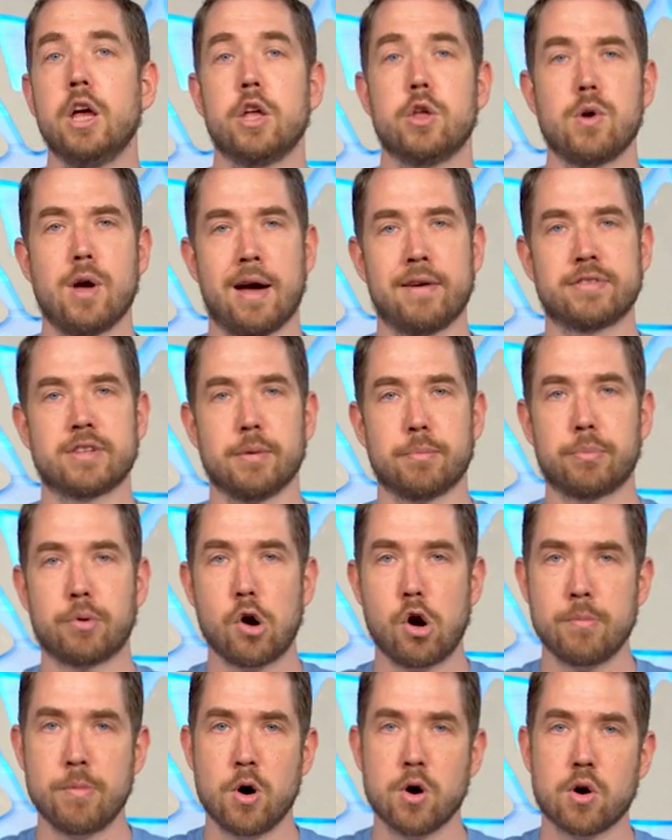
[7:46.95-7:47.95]
You have some
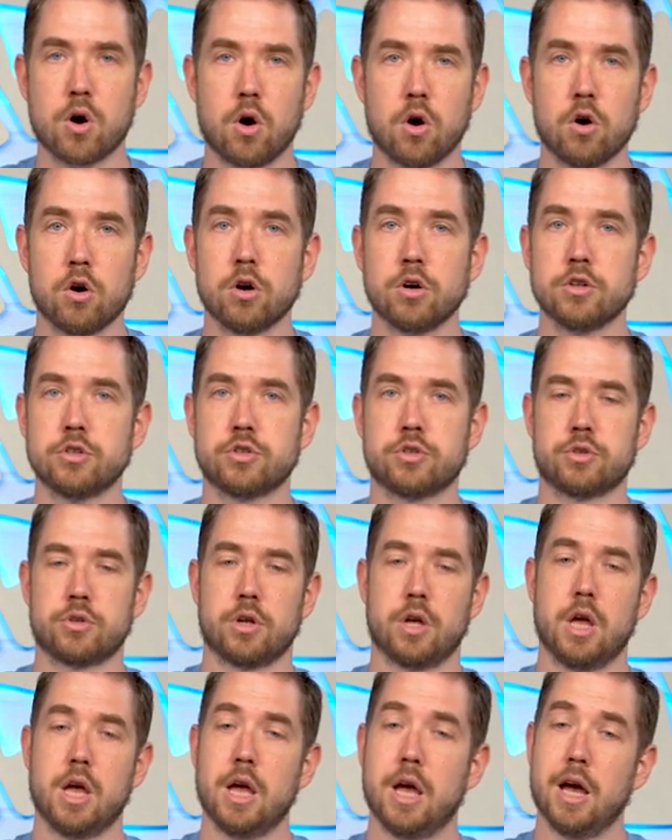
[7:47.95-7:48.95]
promo
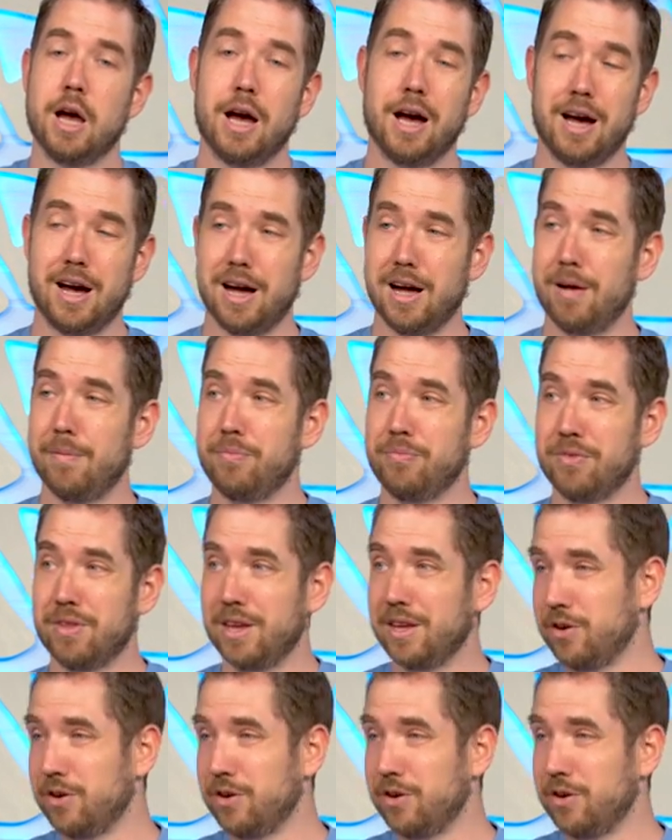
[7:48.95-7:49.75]
cards, um,